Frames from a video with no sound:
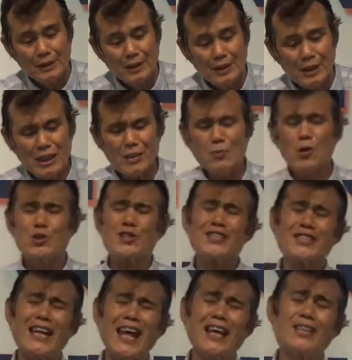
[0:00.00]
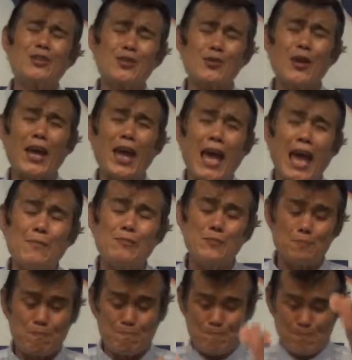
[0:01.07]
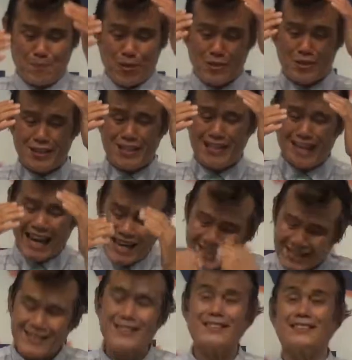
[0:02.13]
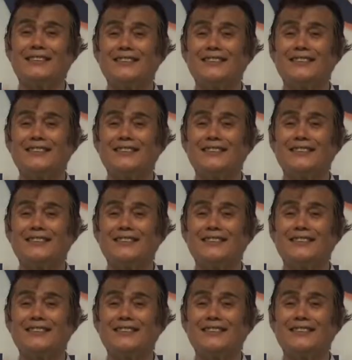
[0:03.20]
He was said to have possessed